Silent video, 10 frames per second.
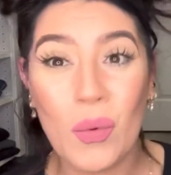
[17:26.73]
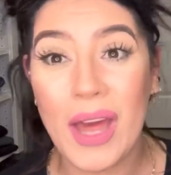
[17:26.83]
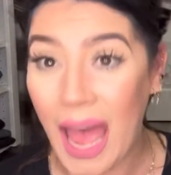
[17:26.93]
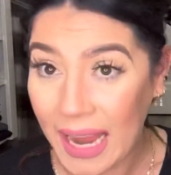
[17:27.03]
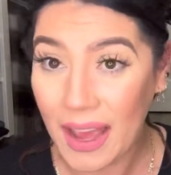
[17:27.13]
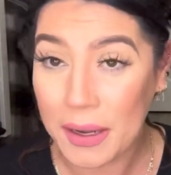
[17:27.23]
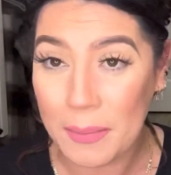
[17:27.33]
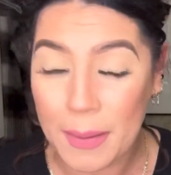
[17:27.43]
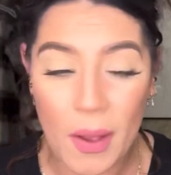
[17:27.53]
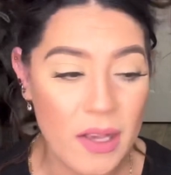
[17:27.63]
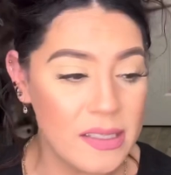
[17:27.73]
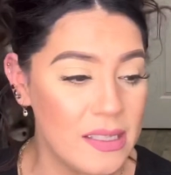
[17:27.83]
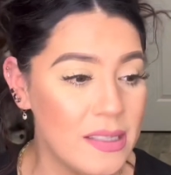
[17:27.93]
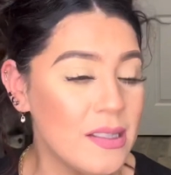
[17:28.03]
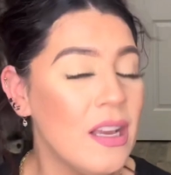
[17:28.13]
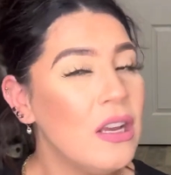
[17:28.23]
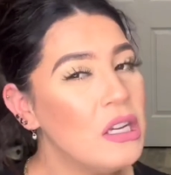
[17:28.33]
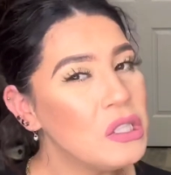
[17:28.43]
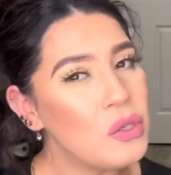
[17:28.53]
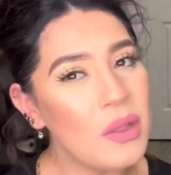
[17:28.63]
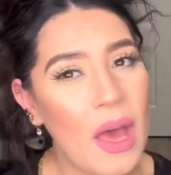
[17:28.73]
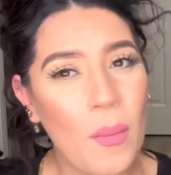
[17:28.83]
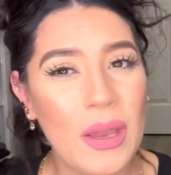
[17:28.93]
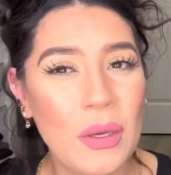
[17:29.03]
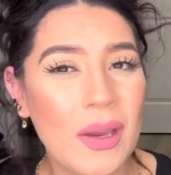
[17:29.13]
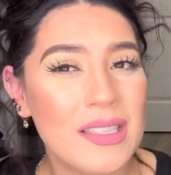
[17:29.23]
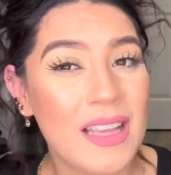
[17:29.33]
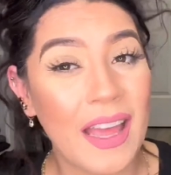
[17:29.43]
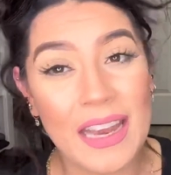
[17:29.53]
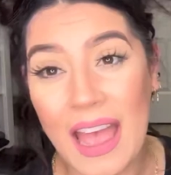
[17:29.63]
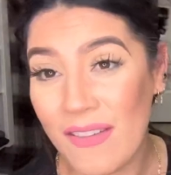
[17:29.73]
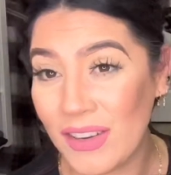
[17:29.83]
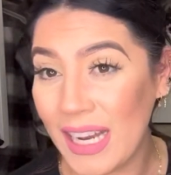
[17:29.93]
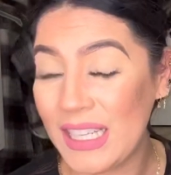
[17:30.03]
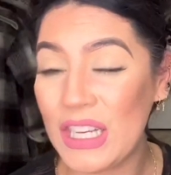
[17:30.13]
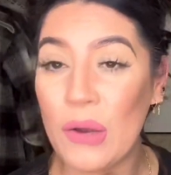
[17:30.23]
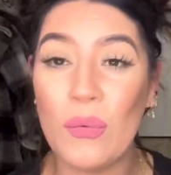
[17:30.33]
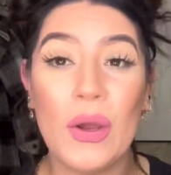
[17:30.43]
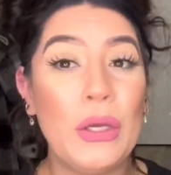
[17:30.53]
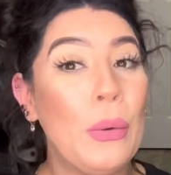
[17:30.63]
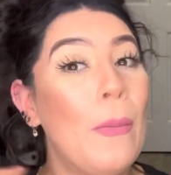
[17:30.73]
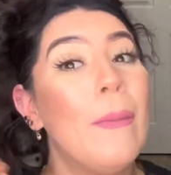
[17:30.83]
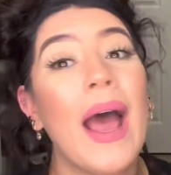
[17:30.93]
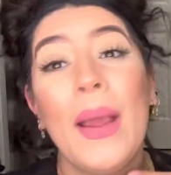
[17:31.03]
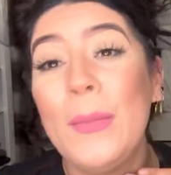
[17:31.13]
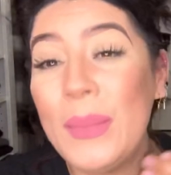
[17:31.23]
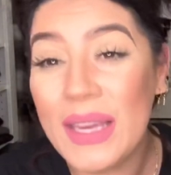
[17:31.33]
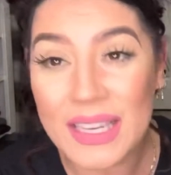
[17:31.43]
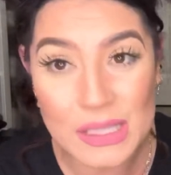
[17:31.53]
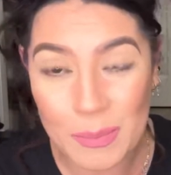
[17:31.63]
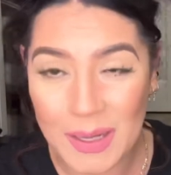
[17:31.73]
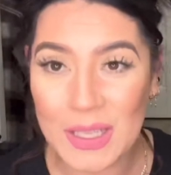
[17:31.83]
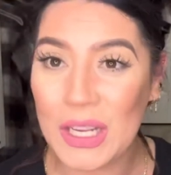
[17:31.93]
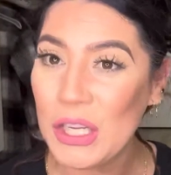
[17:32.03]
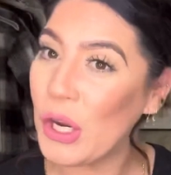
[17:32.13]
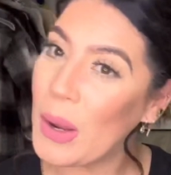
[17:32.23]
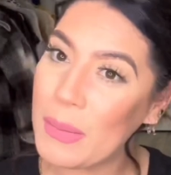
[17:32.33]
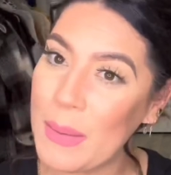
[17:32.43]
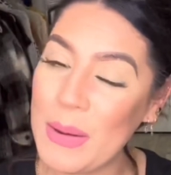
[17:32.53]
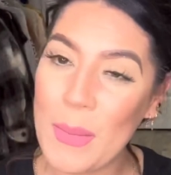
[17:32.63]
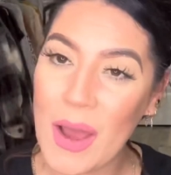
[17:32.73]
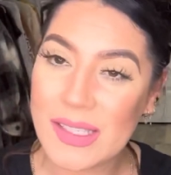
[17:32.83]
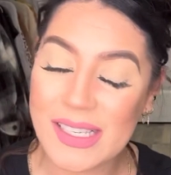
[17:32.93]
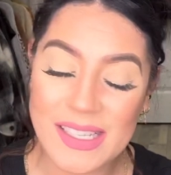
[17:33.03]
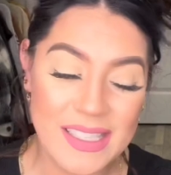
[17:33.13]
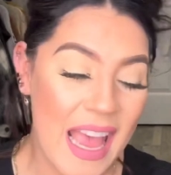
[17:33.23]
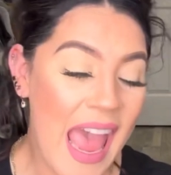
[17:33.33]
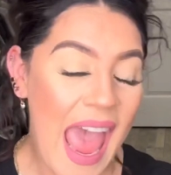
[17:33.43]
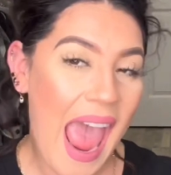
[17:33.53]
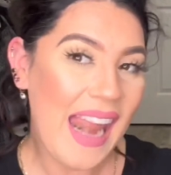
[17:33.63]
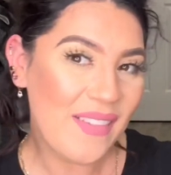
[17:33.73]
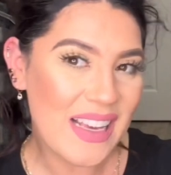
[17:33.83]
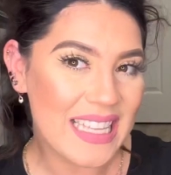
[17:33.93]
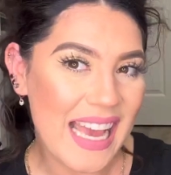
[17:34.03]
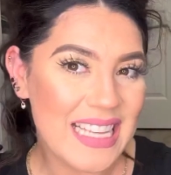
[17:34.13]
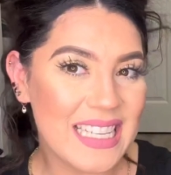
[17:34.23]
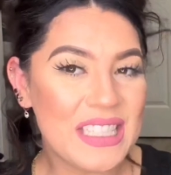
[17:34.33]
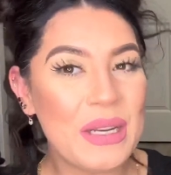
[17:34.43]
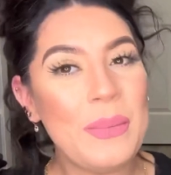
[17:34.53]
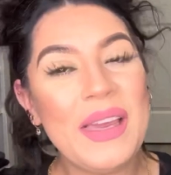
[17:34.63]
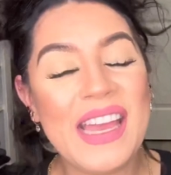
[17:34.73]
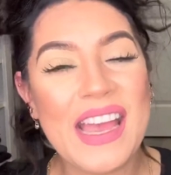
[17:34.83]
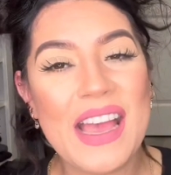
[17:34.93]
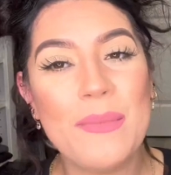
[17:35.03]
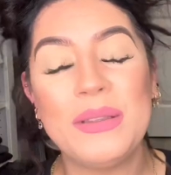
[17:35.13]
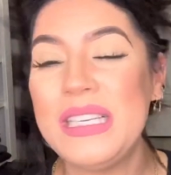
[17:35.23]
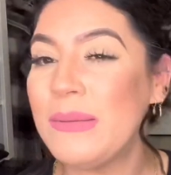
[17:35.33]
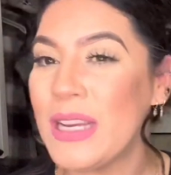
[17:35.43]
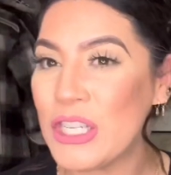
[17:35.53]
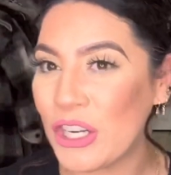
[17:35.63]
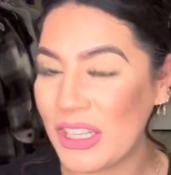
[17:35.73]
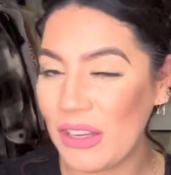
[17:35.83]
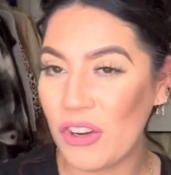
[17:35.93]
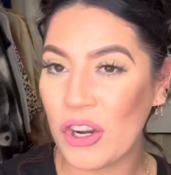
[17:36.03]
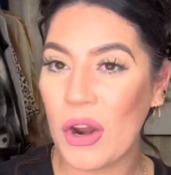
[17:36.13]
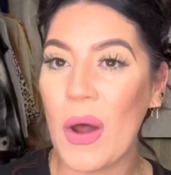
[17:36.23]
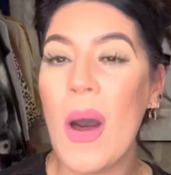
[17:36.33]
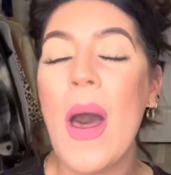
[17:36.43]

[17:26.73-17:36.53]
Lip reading: I got in my boxes. So that way you guys kind of have an idea of what you might be expecting in your upcoming boxes. Anyways, guys, that's going to be it. Please make sure to leave your girl